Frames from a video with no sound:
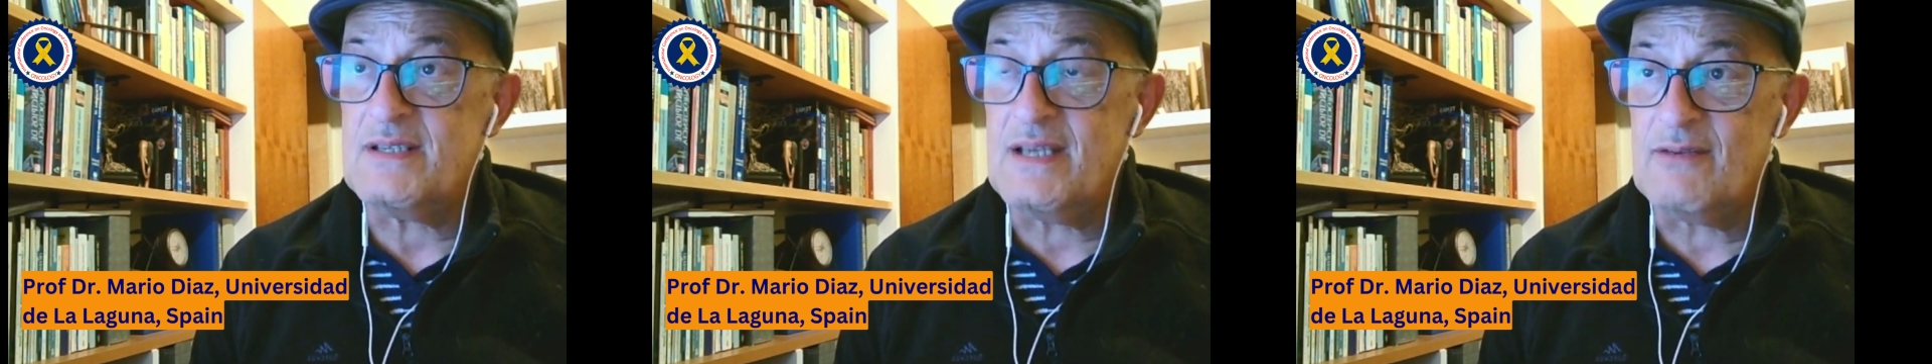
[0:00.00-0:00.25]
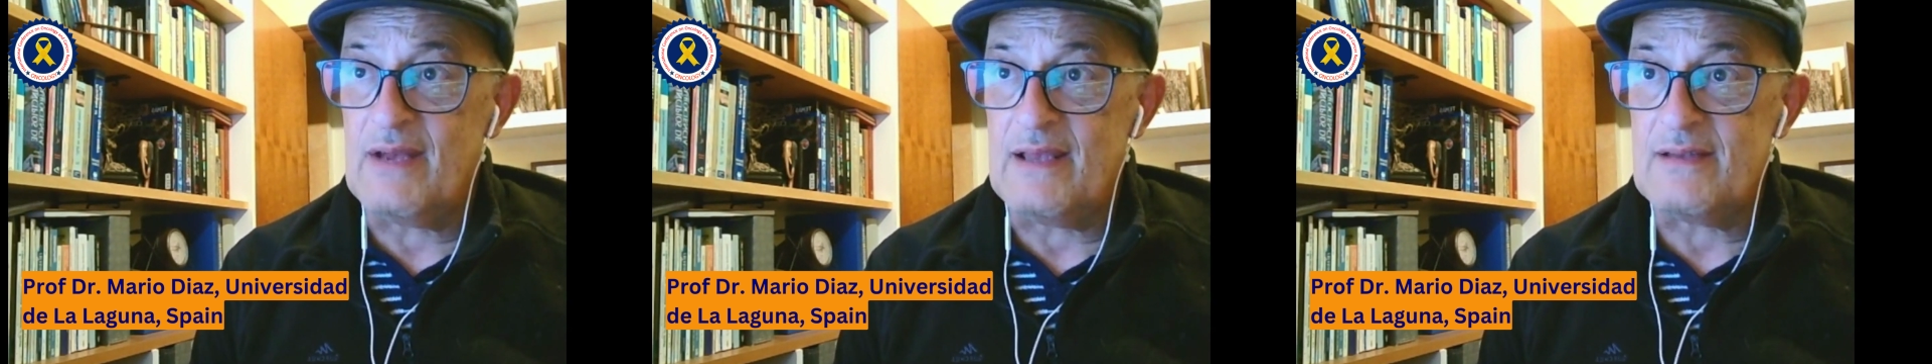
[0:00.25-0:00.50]

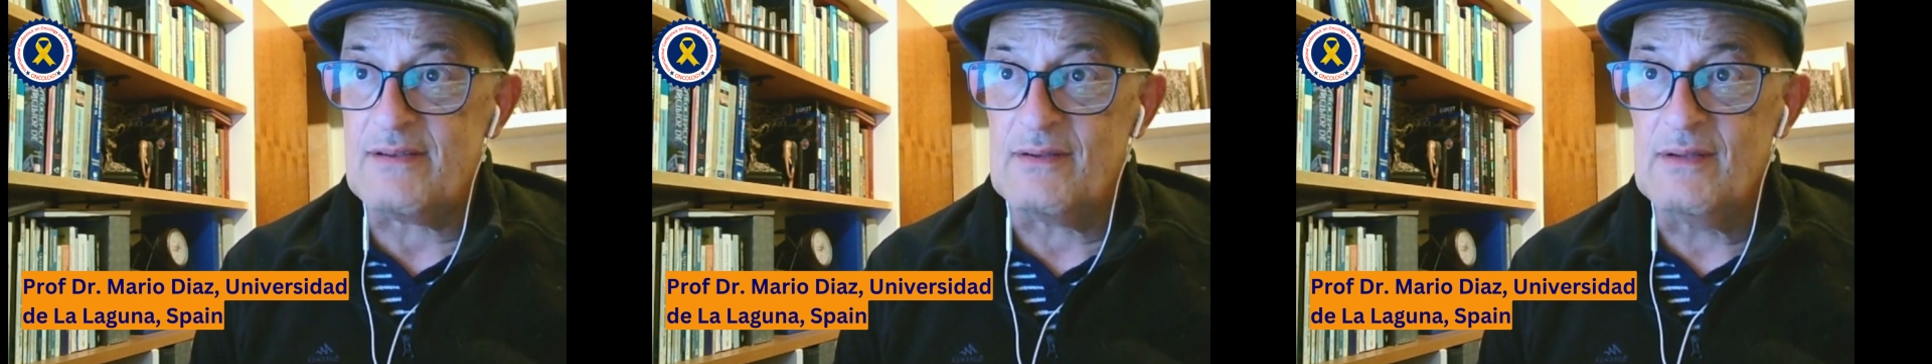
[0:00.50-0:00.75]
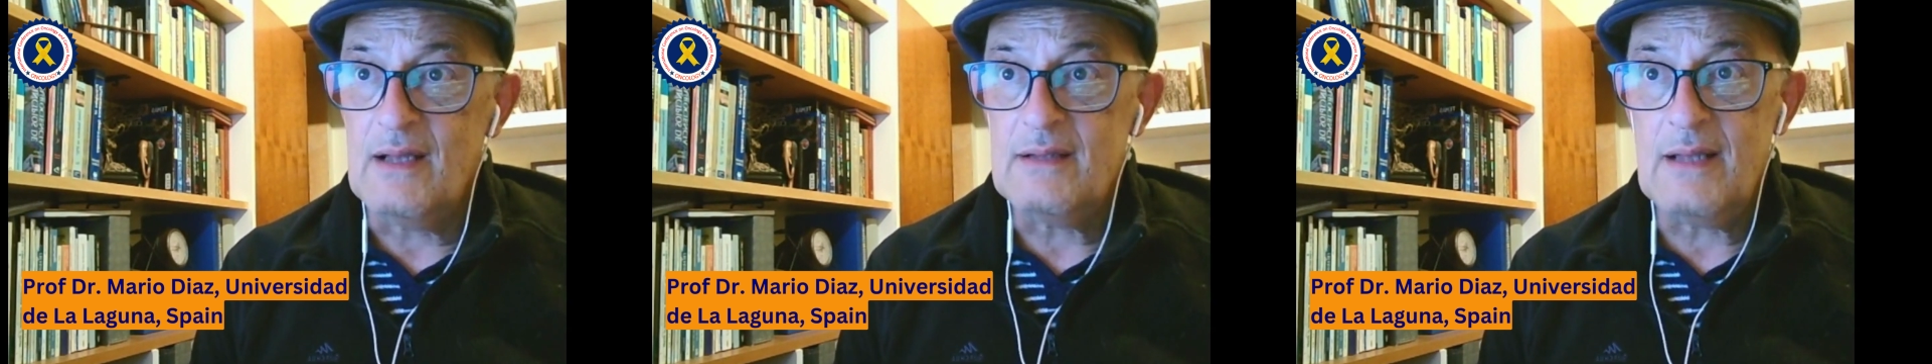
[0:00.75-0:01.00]

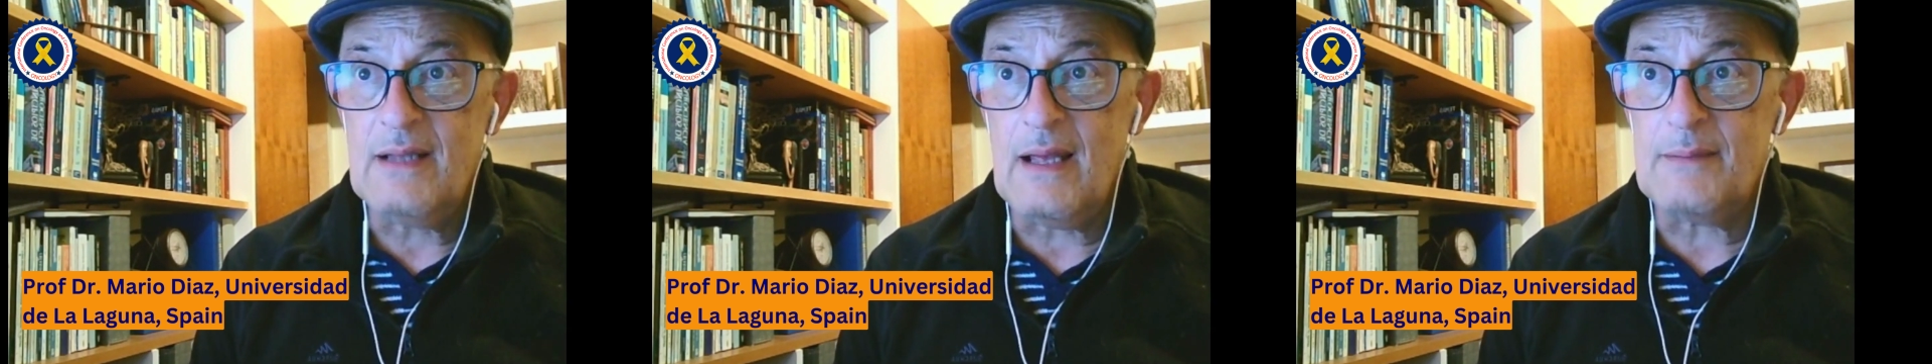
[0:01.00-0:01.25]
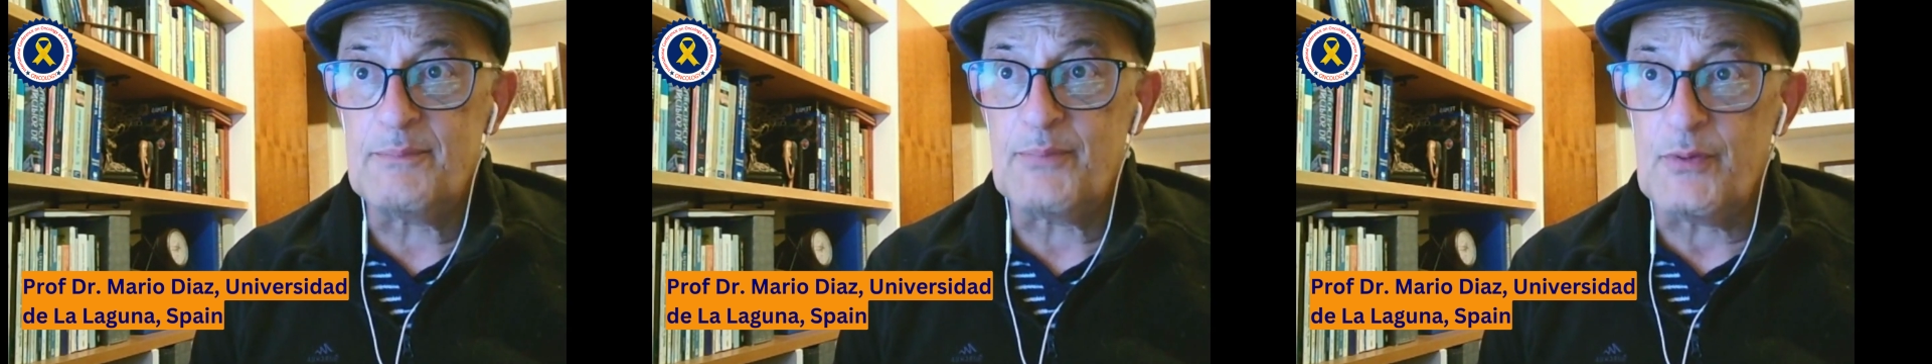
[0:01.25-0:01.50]
generation
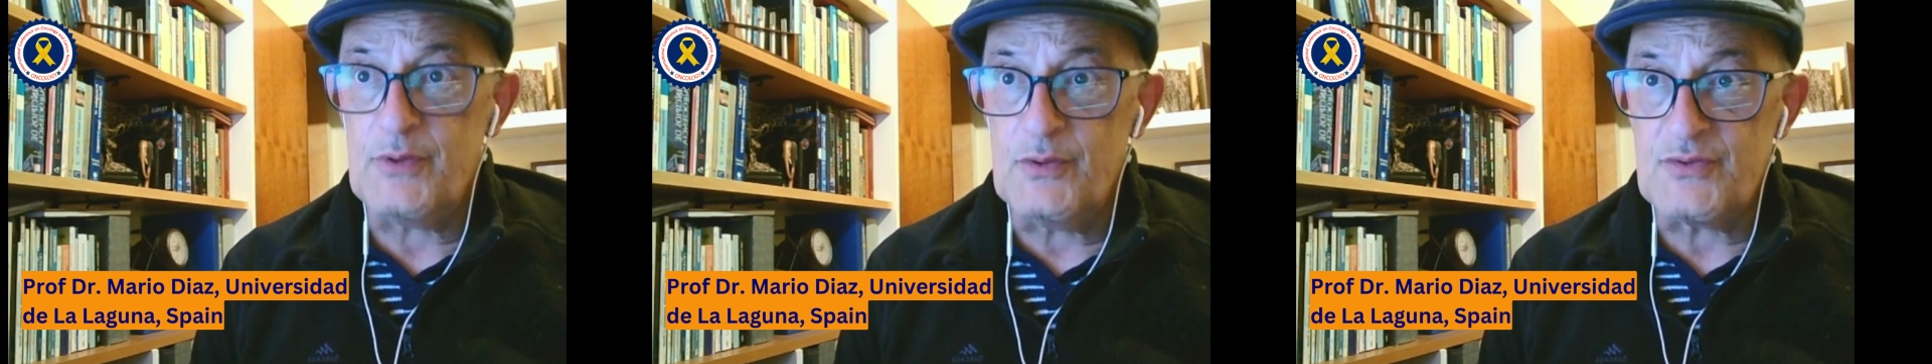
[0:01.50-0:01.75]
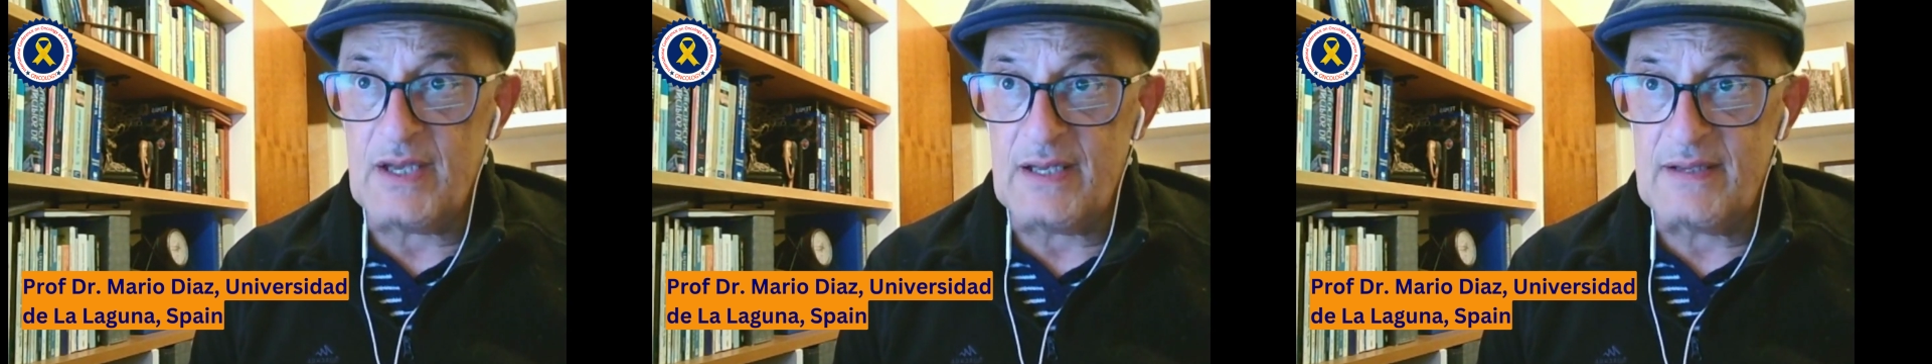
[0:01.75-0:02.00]
that
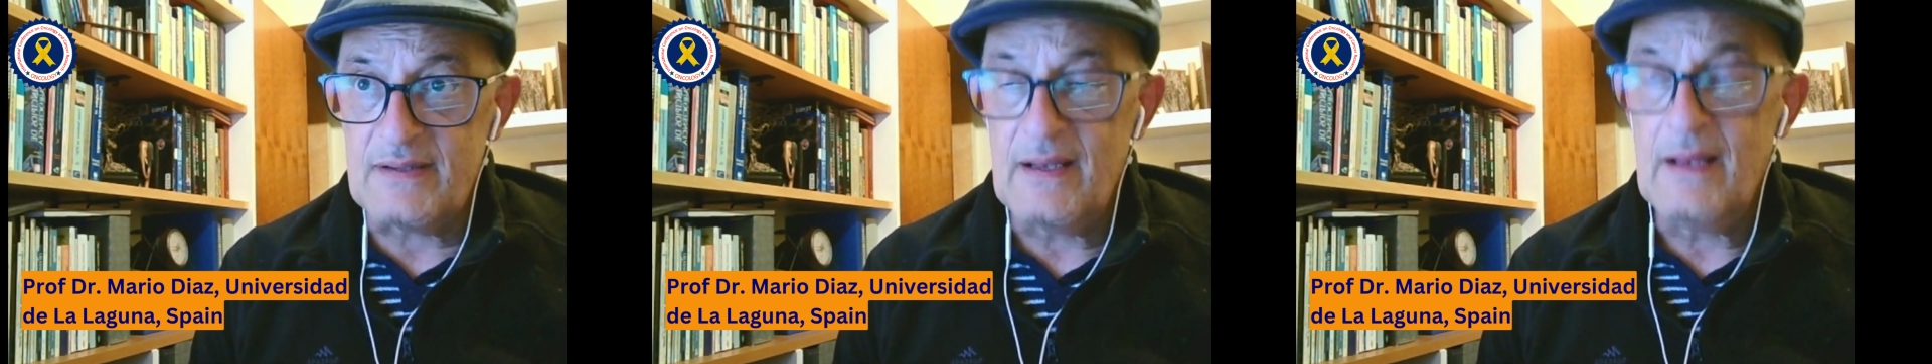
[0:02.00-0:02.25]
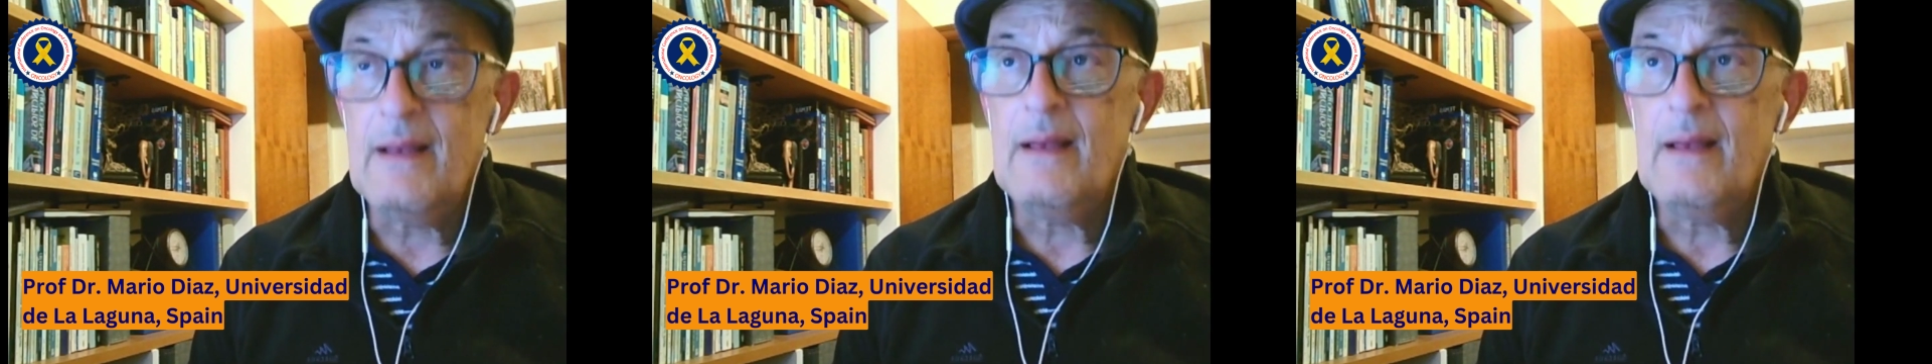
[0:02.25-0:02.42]
produces